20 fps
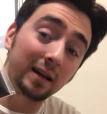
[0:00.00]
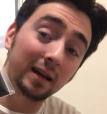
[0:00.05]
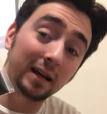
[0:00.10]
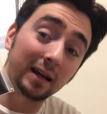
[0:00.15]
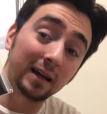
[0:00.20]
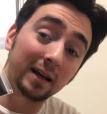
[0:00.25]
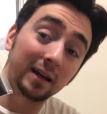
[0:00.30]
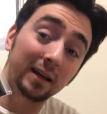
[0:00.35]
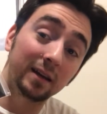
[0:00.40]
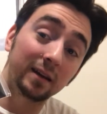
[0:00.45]

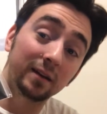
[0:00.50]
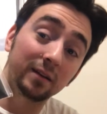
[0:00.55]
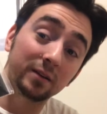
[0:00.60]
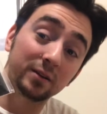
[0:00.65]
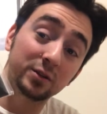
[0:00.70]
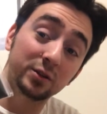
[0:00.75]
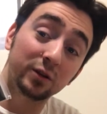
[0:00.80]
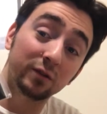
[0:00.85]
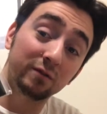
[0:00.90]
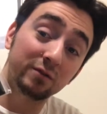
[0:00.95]
in
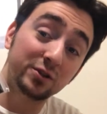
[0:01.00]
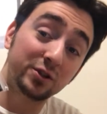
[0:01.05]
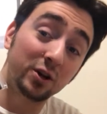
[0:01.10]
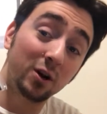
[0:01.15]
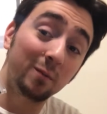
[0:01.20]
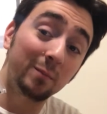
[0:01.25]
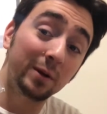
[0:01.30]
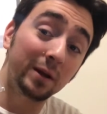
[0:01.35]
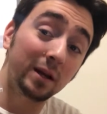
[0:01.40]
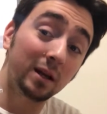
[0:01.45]
the silver
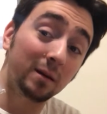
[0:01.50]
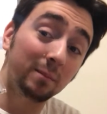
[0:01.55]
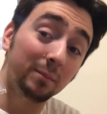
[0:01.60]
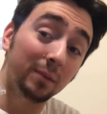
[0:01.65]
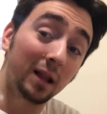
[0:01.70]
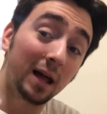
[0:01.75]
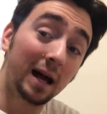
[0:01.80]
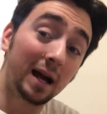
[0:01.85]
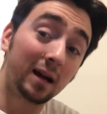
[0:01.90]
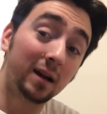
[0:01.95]
Sharpie and a
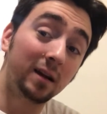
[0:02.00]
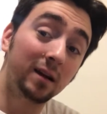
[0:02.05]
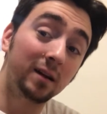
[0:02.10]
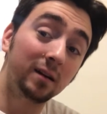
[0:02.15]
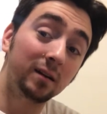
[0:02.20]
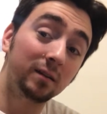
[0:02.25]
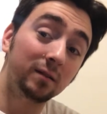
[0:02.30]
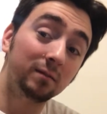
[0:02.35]
black